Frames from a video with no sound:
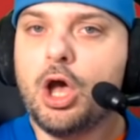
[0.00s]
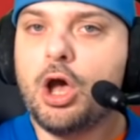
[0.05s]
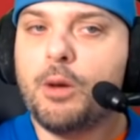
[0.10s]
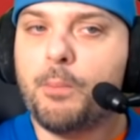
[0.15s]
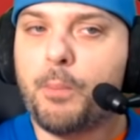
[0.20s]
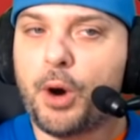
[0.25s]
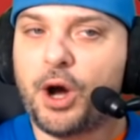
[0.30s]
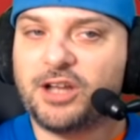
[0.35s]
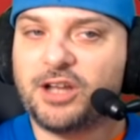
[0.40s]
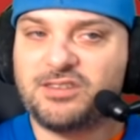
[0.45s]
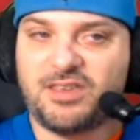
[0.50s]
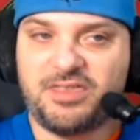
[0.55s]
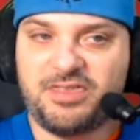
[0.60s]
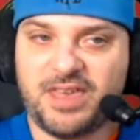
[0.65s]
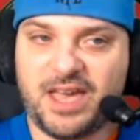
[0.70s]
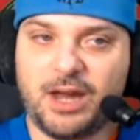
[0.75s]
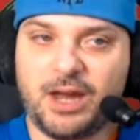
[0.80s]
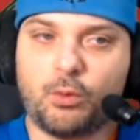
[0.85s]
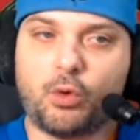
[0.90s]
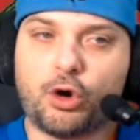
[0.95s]
but
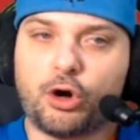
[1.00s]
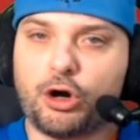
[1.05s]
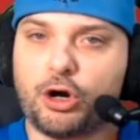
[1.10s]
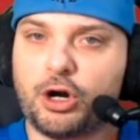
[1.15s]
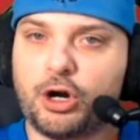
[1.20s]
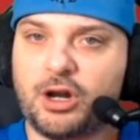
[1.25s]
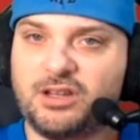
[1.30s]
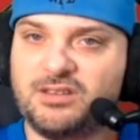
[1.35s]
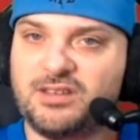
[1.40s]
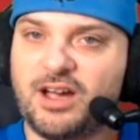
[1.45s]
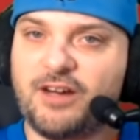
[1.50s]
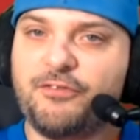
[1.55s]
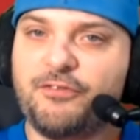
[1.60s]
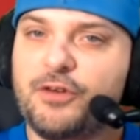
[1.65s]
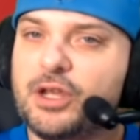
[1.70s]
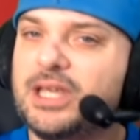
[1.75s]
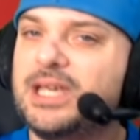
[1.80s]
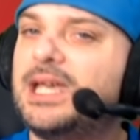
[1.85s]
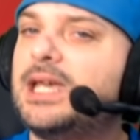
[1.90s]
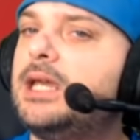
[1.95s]
they were
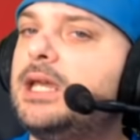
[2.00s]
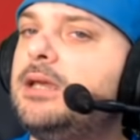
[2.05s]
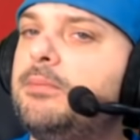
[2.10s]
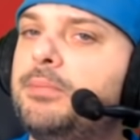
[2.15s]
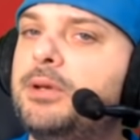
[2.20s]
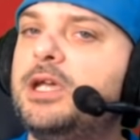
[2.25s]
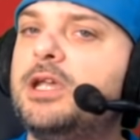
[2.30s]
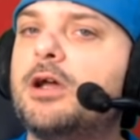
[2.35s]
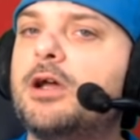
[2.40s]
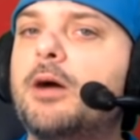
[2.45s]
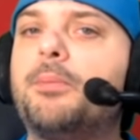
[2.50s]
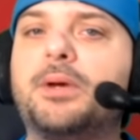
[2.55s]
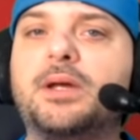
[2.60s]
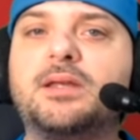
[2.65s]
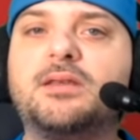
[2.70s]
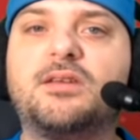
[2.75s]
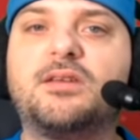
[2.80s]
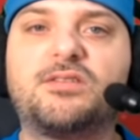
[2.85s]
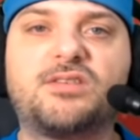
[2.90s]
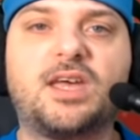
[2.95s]
definitely getting beat up
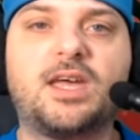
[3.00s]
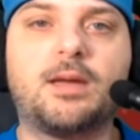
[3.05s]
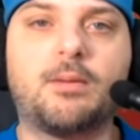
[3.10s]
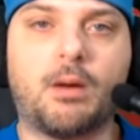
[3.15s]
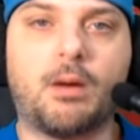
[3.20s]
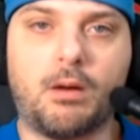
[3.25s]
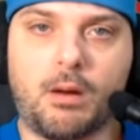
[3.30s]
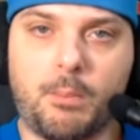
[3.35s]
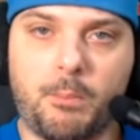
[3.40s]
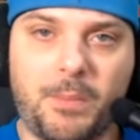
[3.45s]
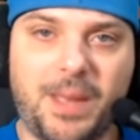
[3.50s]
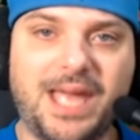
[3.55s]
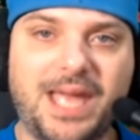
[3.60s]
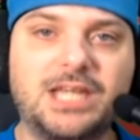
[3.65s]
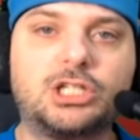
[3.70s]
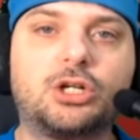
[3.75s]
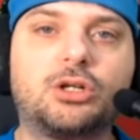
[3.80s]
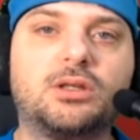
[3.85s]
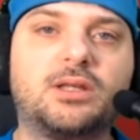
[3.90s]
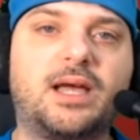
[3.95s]
in this game. A
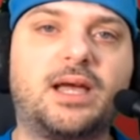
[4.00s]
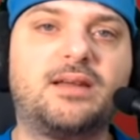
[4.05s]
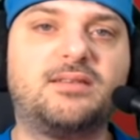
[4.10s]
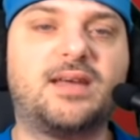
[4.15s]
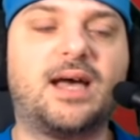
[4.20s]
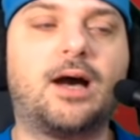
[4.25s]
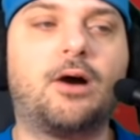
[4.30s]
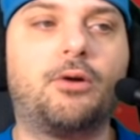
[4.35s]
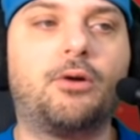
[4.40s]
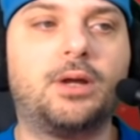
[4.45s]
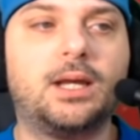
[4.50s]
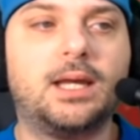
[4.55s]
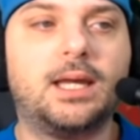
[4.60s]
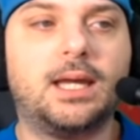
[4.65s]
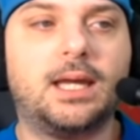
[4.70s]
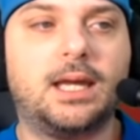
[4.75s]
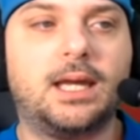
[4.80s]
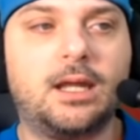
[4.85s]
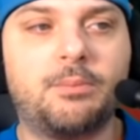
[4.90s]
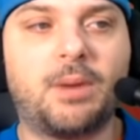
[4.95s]
major letdown,
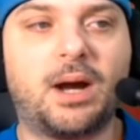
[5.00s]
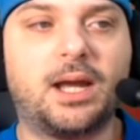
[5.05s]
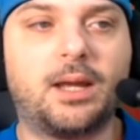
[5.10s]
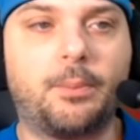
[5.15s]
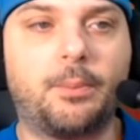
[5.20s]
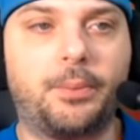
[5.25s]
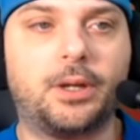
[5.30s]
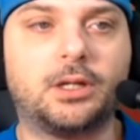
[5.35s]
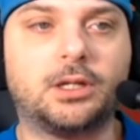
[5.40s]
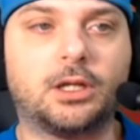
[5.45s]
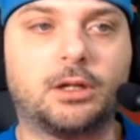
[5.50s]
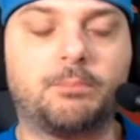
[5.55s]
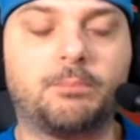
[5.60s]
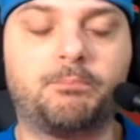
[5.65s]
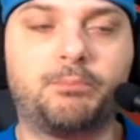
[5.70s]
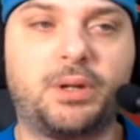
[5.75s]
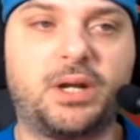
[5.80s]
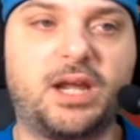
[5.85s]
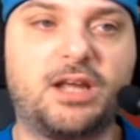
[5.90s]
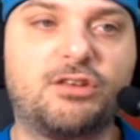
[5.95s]
in my opinion.
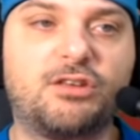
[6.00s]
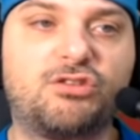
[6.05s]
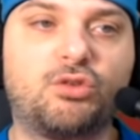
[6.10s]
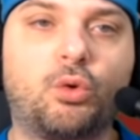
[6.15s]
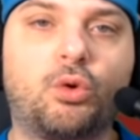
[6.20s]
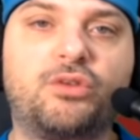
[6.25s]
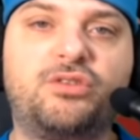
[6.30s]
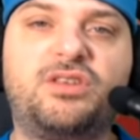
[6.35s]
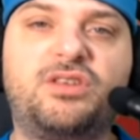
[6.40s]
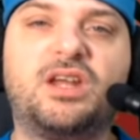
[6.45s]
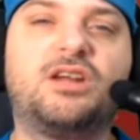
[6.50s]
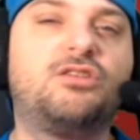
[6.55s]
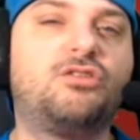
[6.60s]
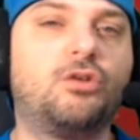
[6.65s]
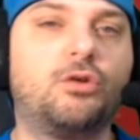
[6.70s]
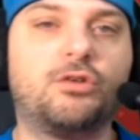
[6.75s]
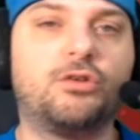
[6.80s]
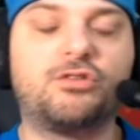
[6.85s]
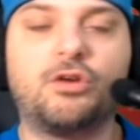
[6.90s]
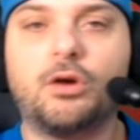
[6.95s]
Penei Sewell didn't
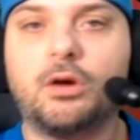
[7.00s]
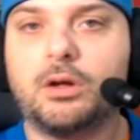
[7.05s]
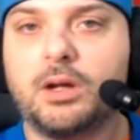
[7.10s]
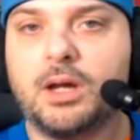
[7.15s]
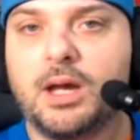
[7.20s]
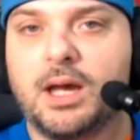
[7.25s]
do as good